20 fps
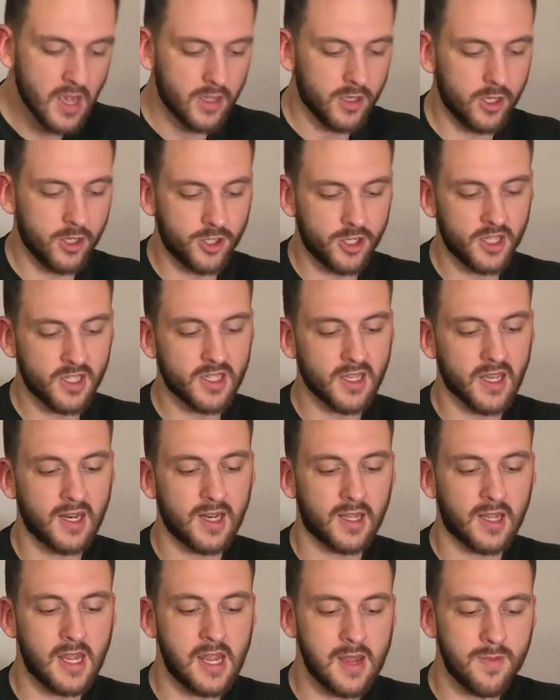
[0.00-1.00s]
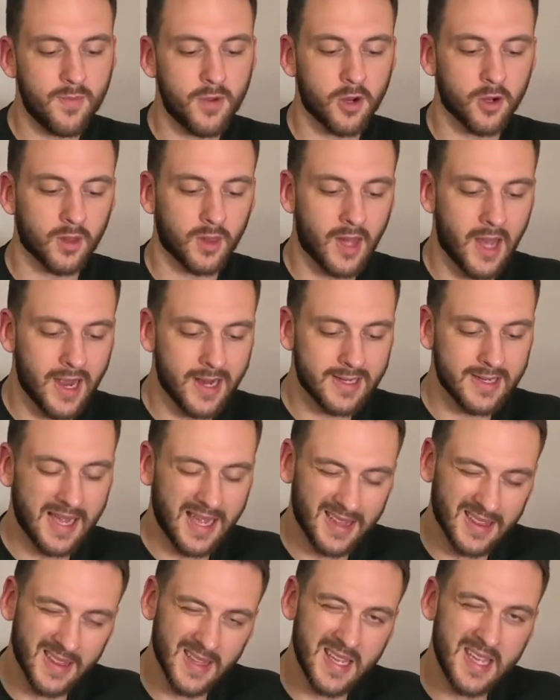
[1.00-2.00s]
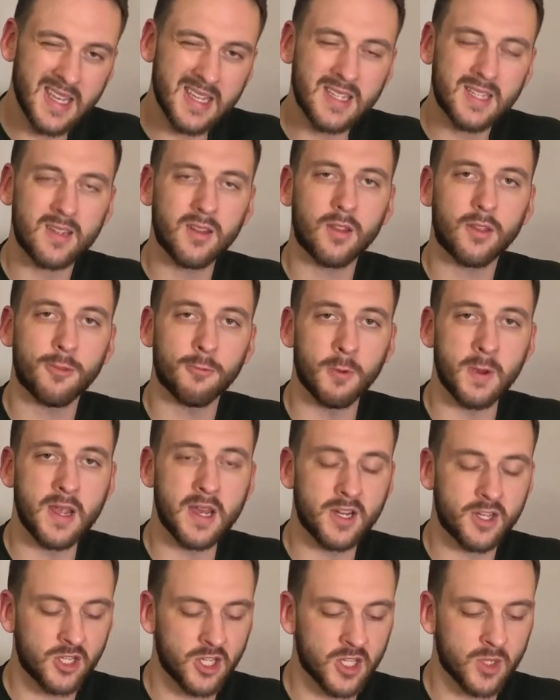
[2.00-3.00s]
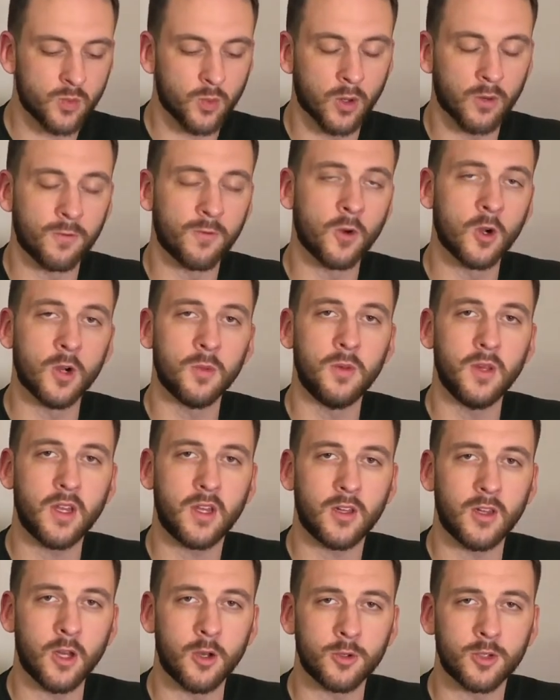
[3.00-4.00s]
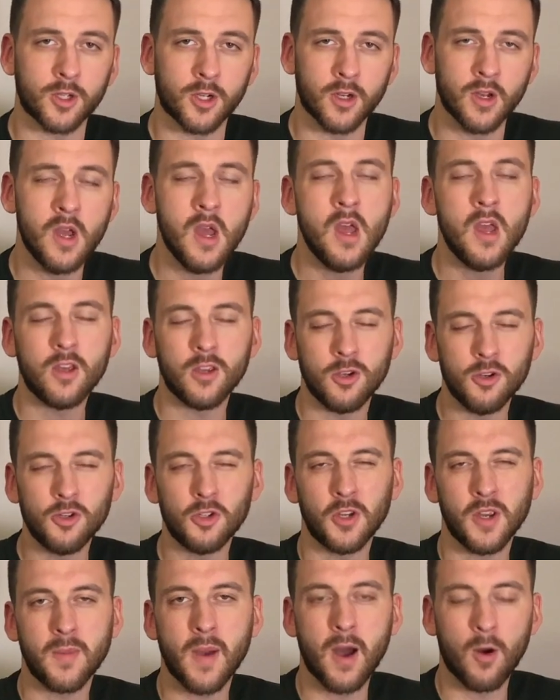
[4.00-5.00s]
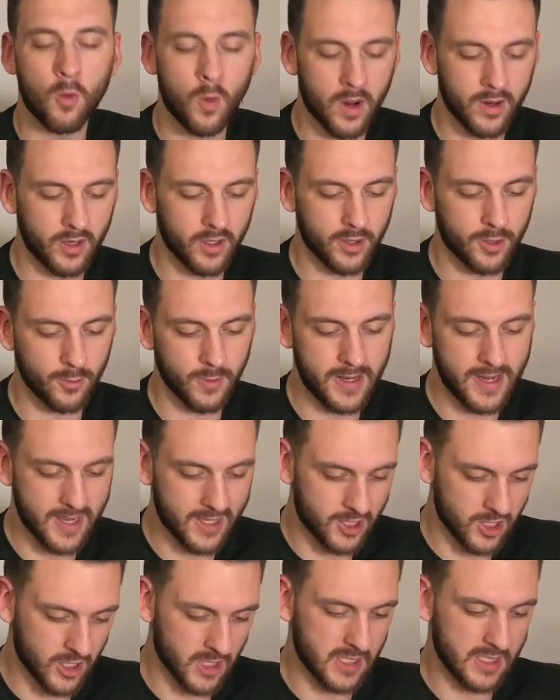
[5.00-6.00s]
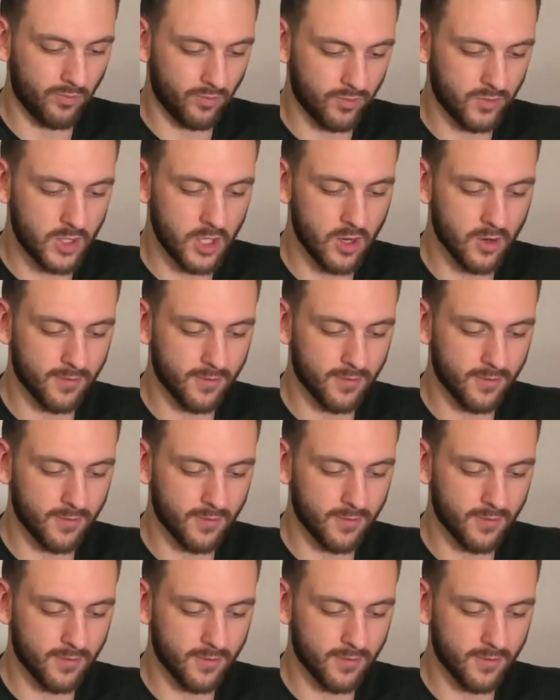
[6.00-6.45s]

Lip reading: you're just going to keep your light at least 3 inches, preferably closer, usually about 1 to 3 inches to your